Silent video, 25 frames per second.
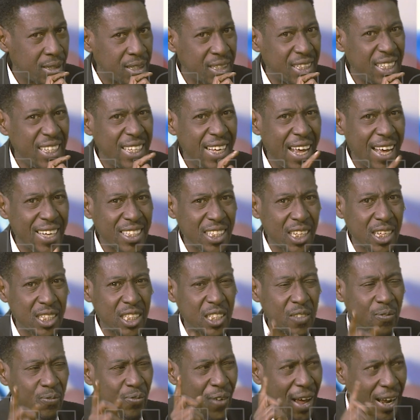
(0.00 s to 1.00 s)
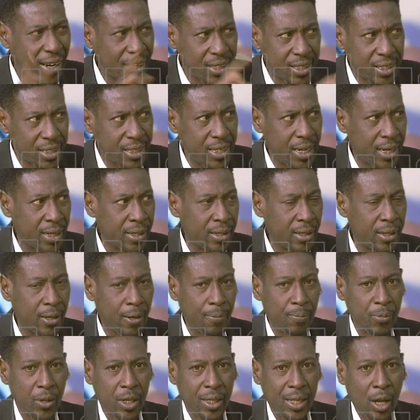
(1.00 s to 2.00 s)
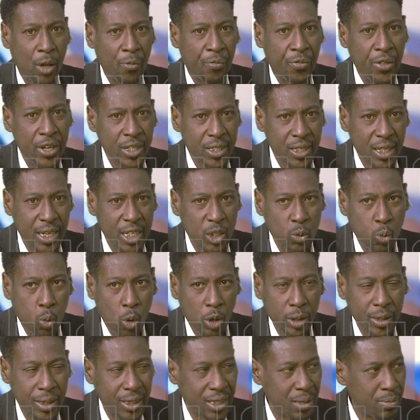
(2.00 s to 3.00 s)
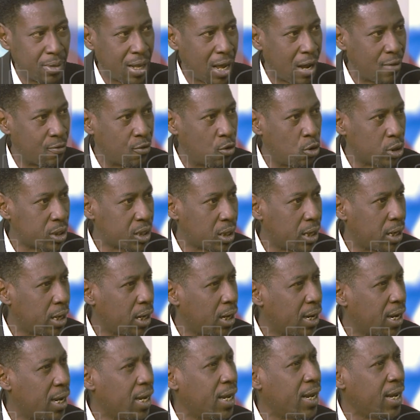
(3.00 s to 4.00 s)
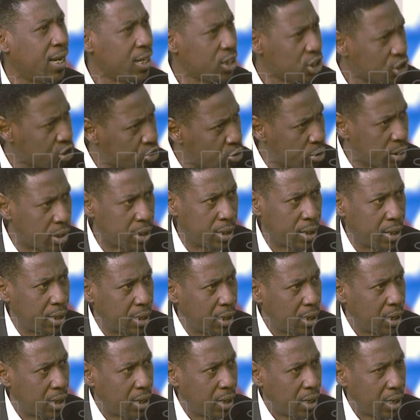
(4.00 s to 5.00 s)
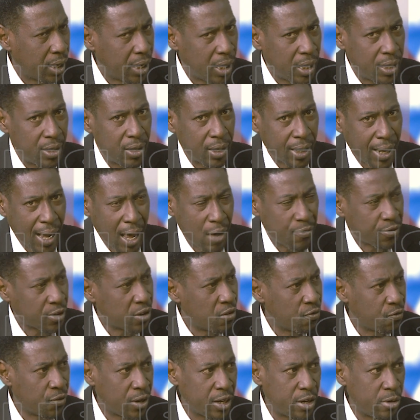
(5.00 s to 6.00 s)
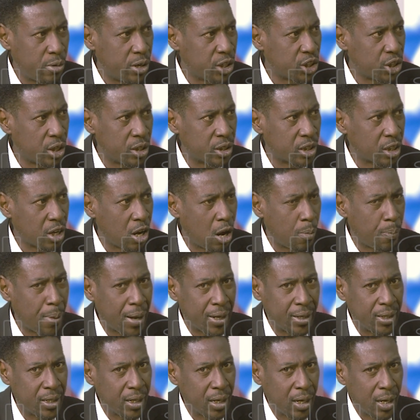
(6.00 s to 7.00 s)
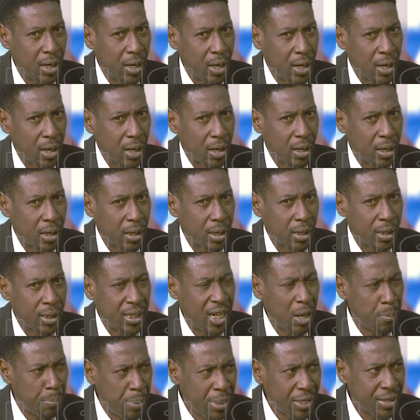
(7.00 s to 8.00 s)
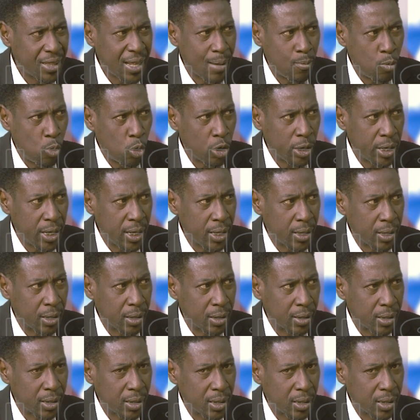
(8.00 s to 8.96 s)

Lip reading: CS Sfaxien. Now, this is one team that have got a history in the CAF Confederations Cup, and they beat them 1-0